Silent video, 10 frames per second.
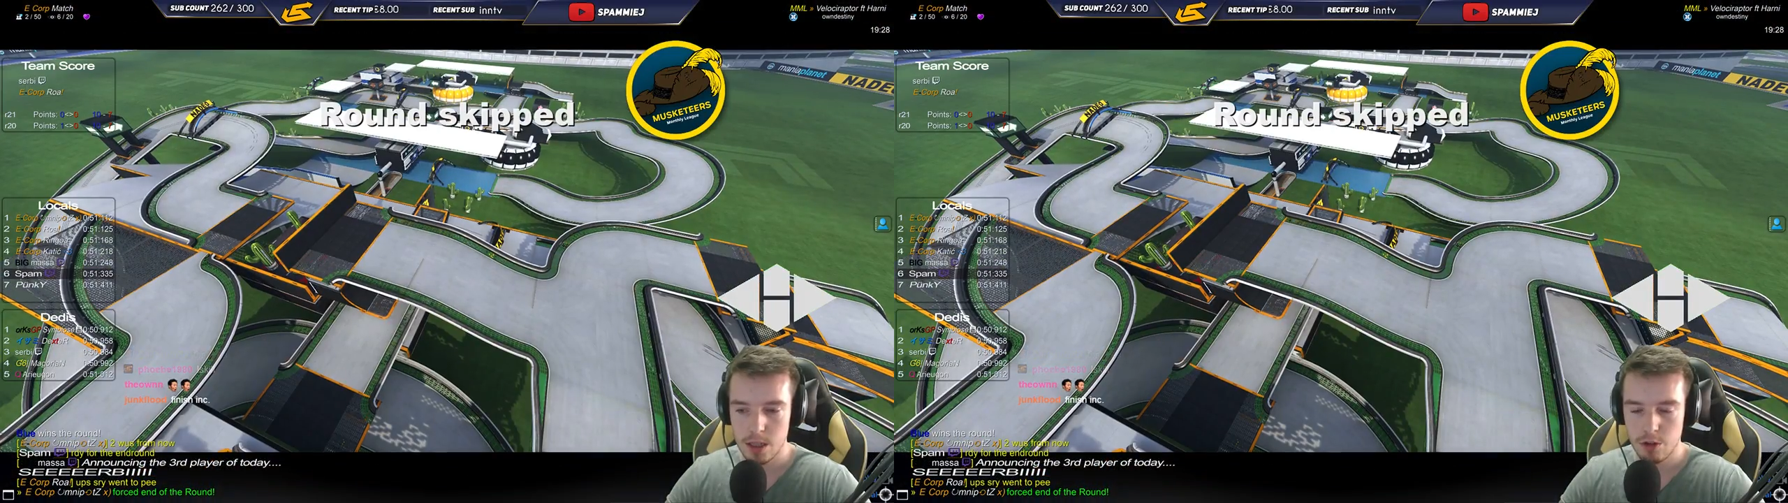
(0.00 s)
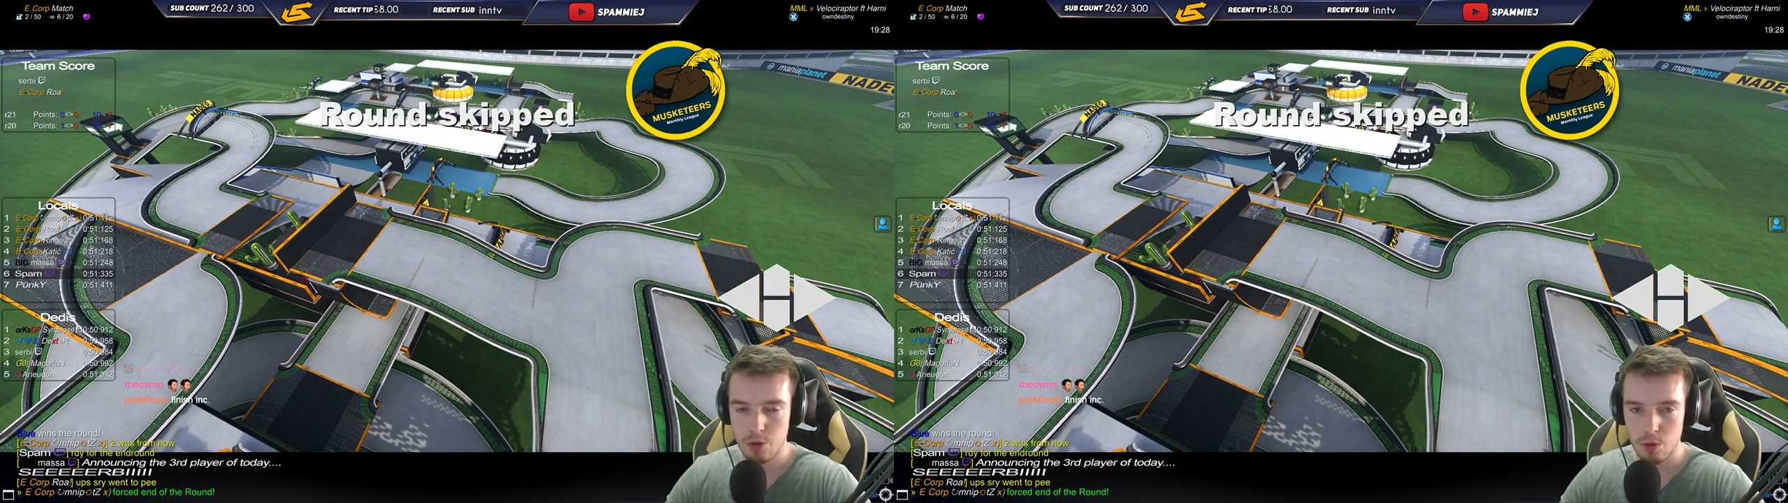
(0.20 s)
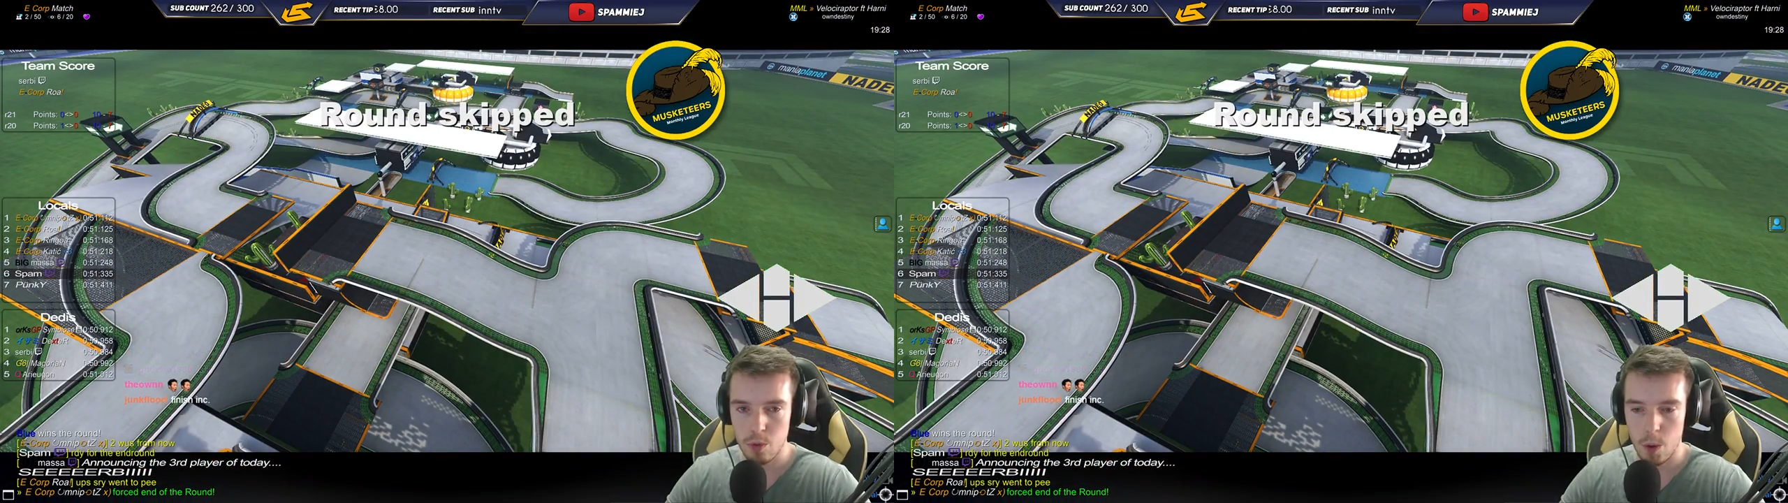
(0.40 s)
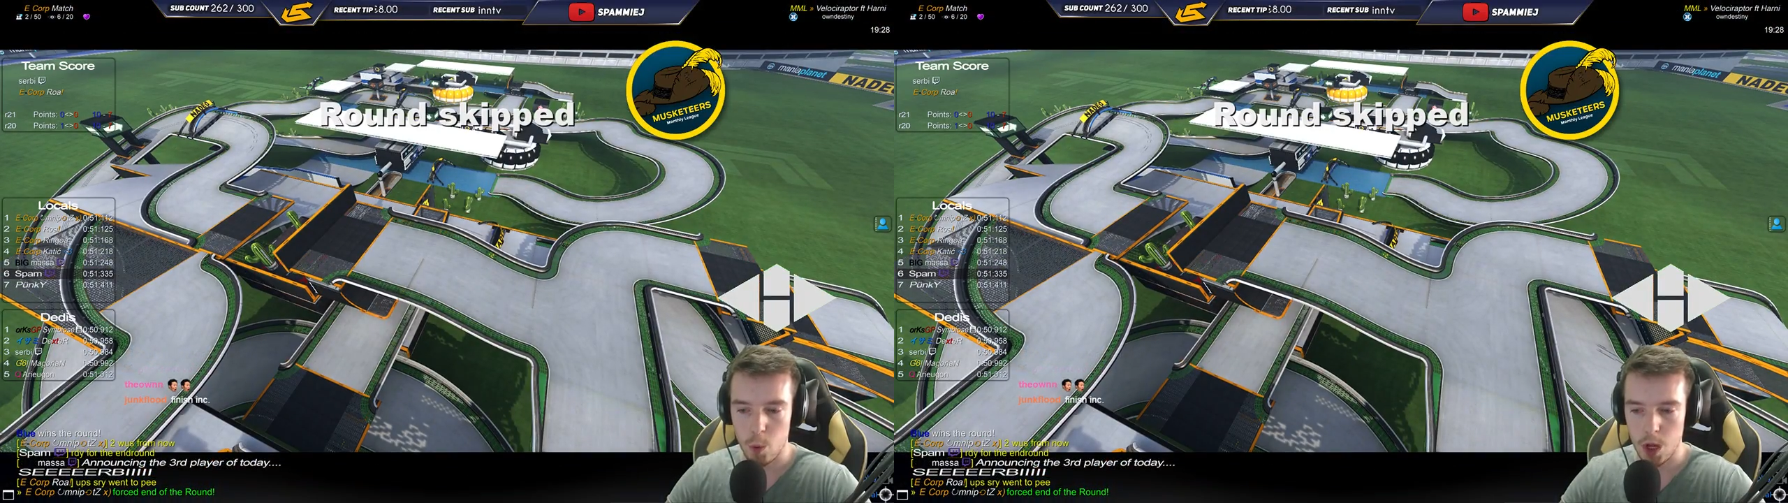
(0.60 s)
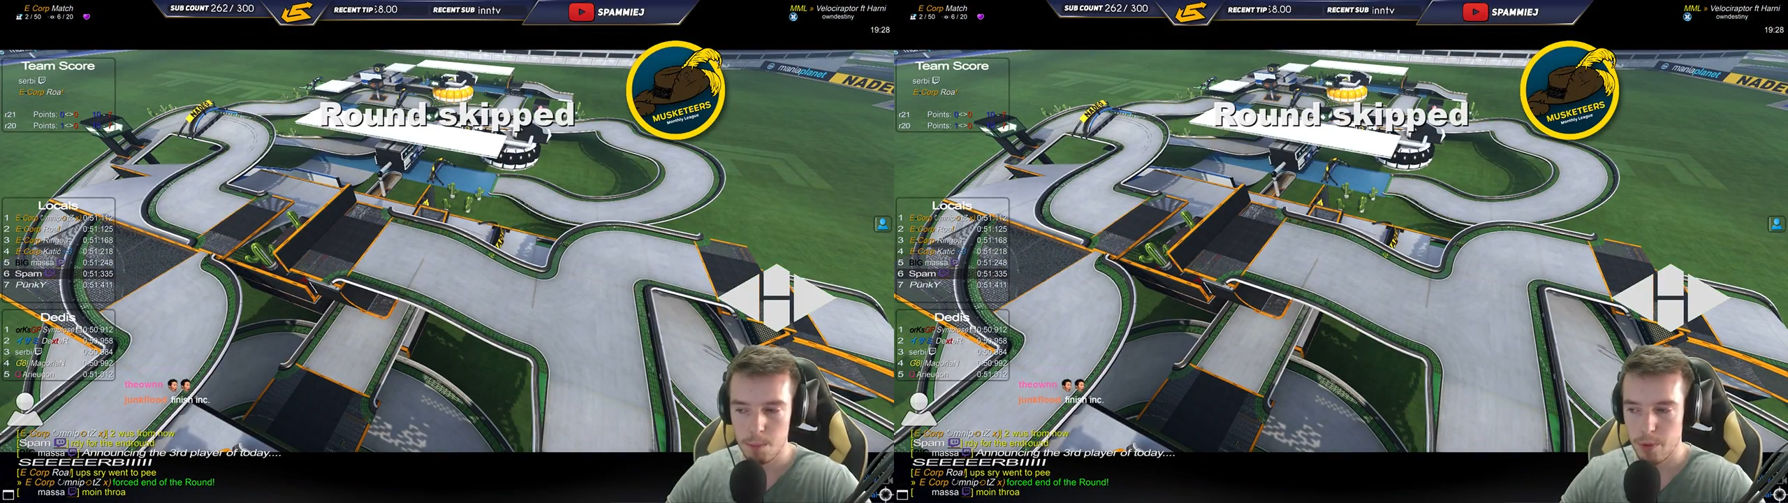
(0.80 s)
2,
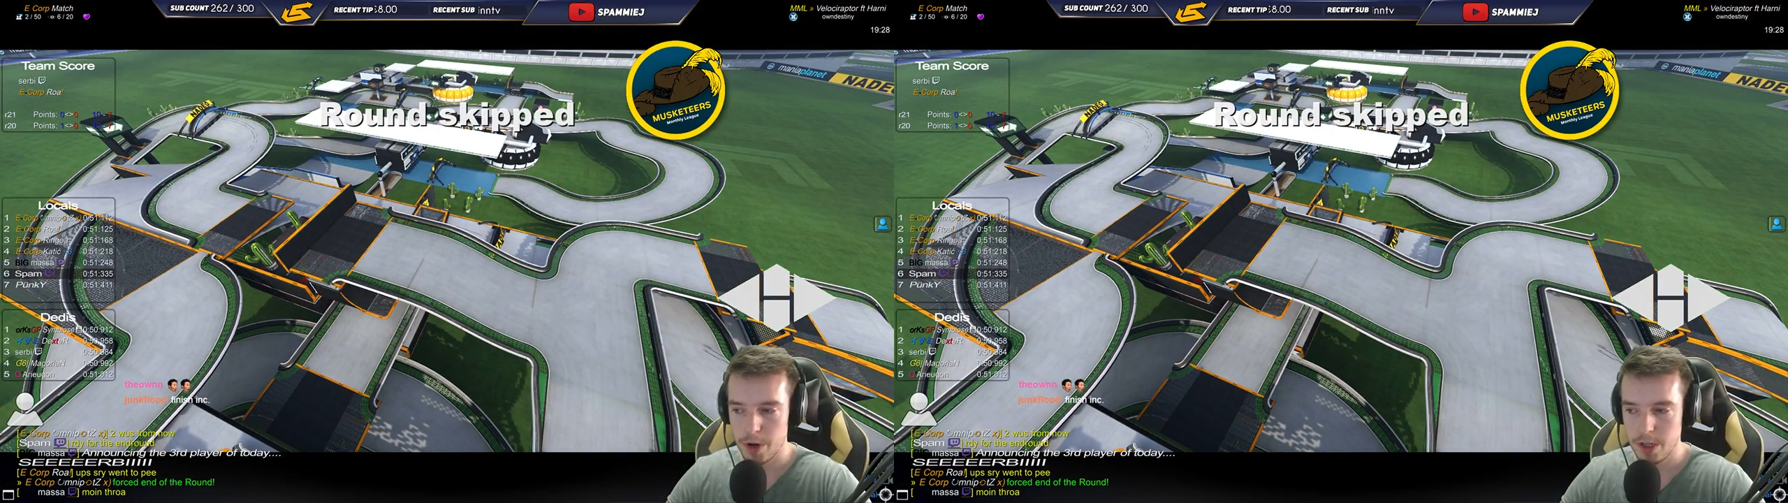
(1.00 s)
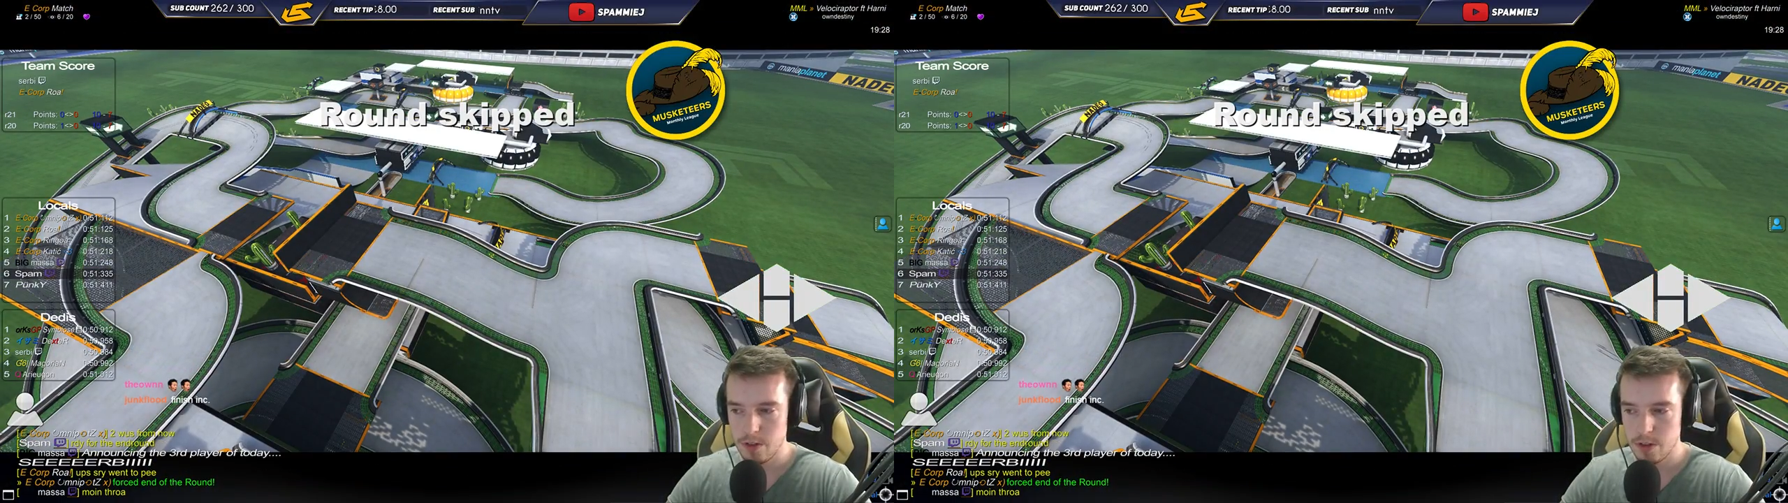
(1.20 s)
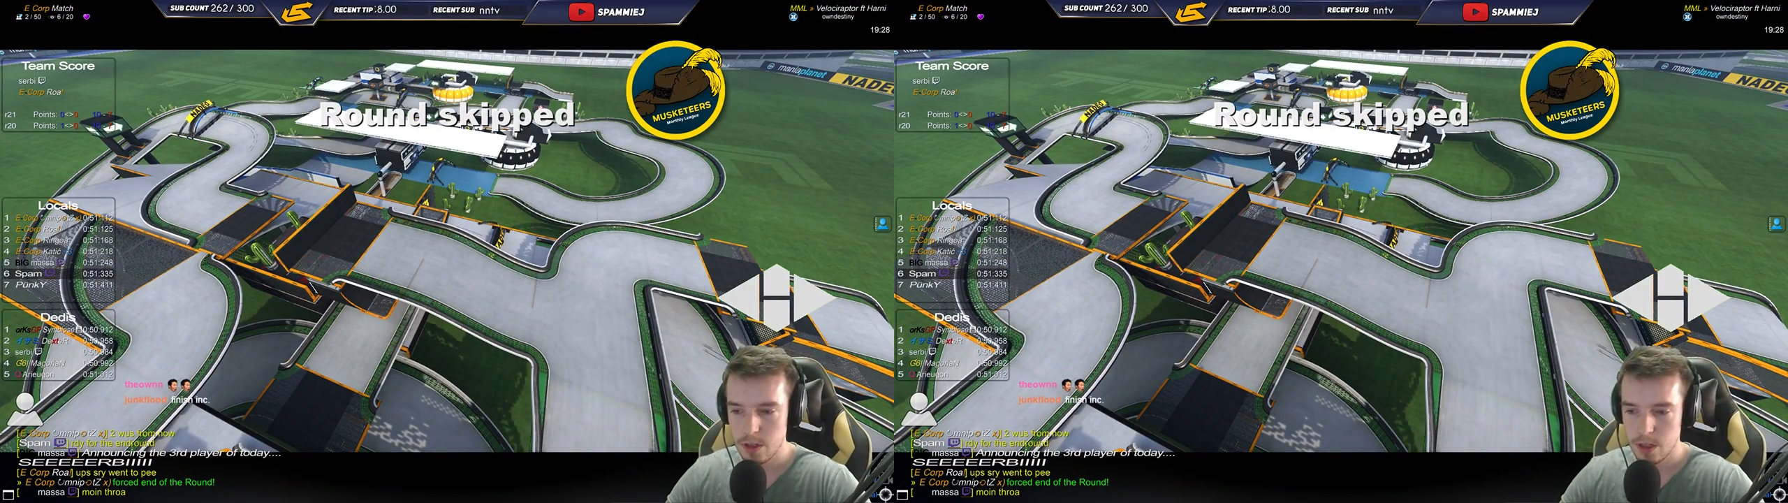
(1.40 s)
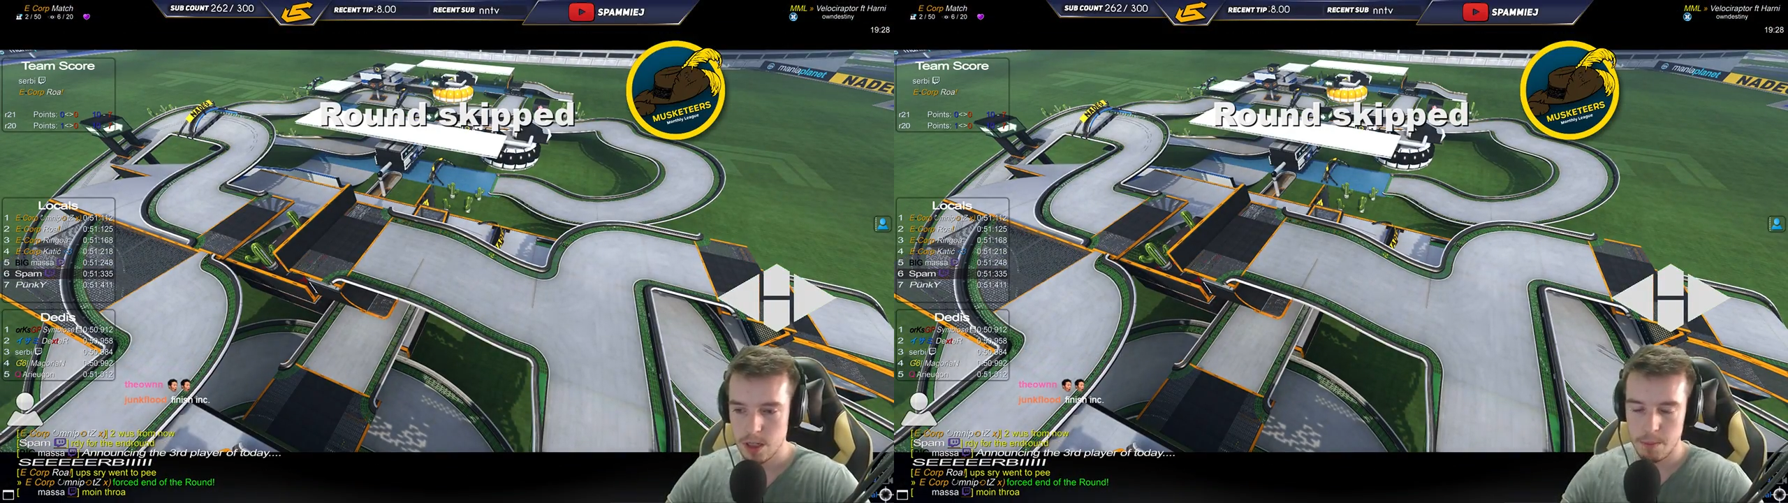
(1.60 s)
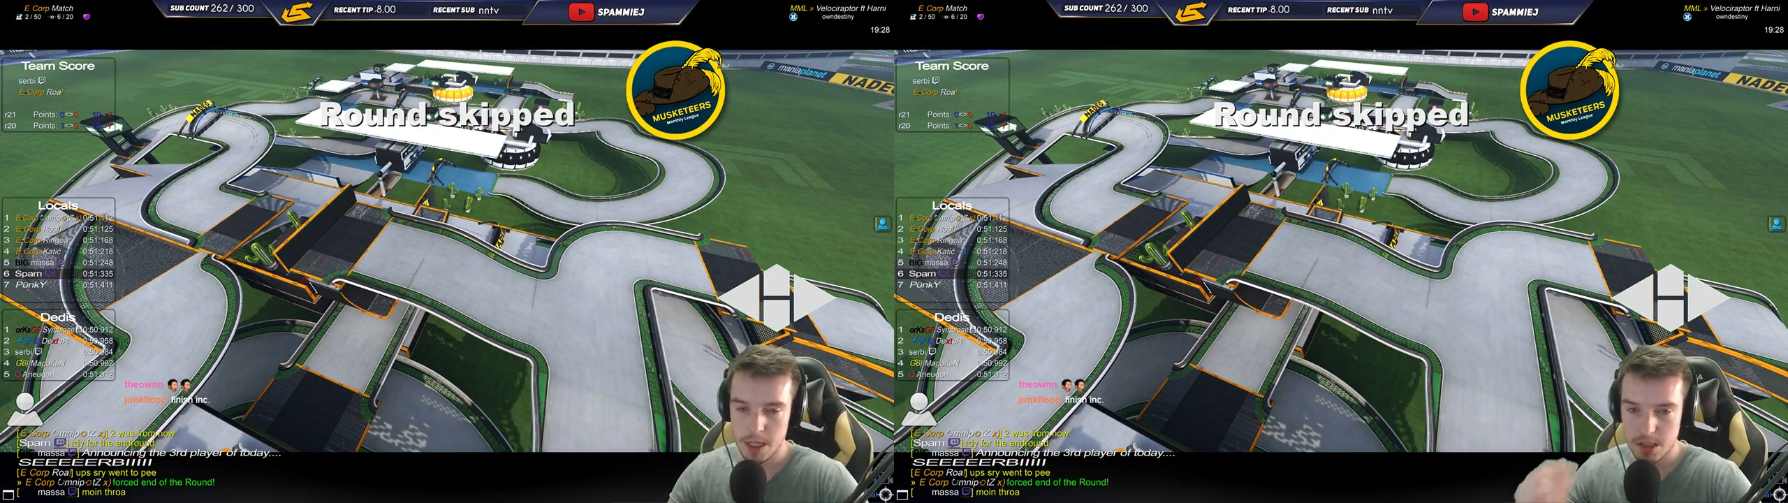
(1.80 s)
1 points.
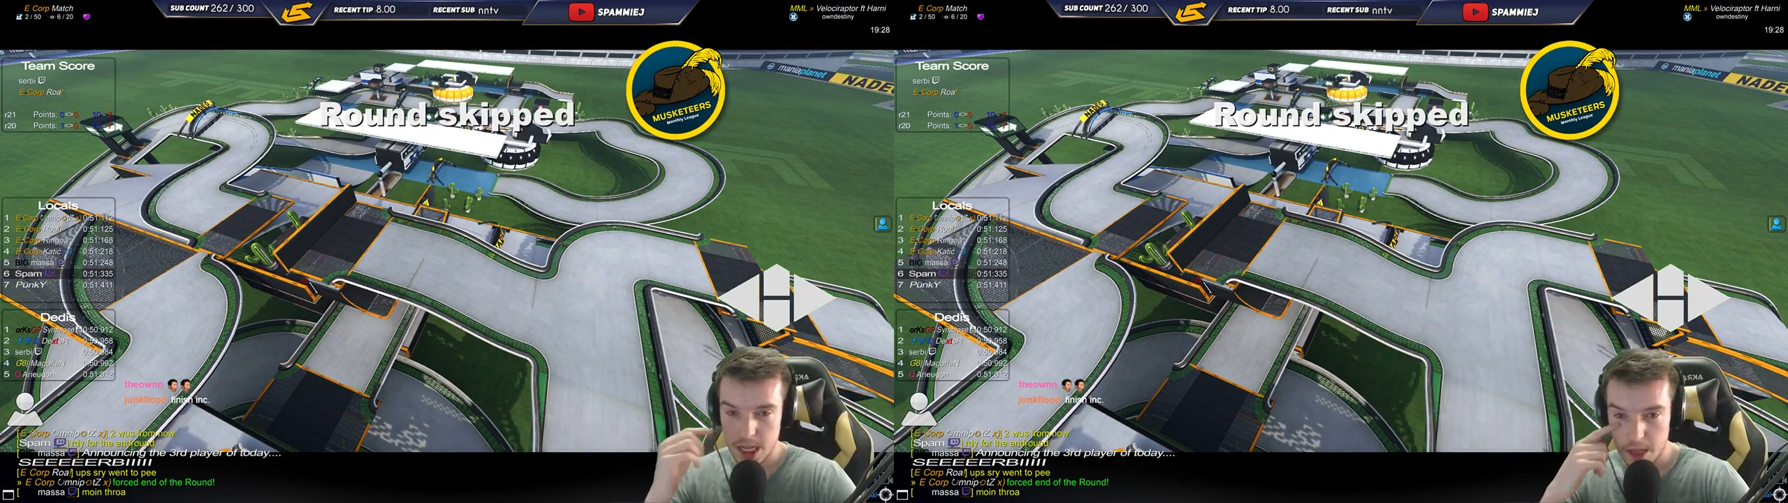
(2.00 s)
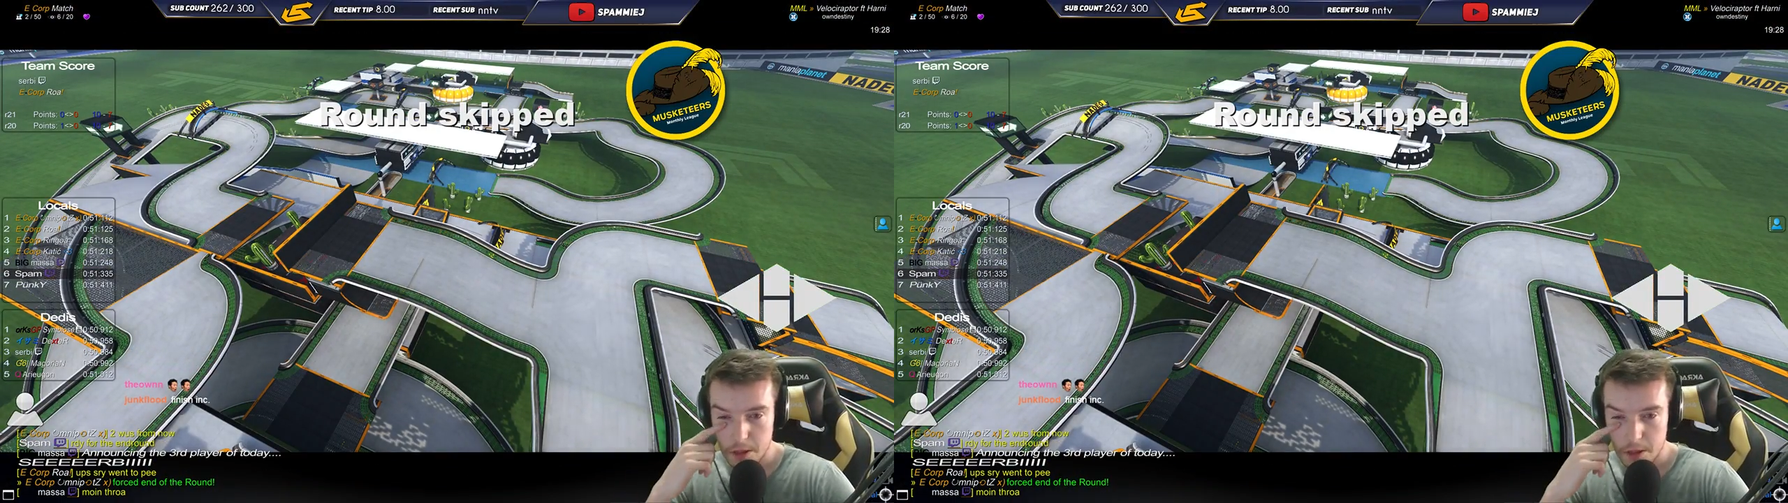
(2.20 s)
That means they get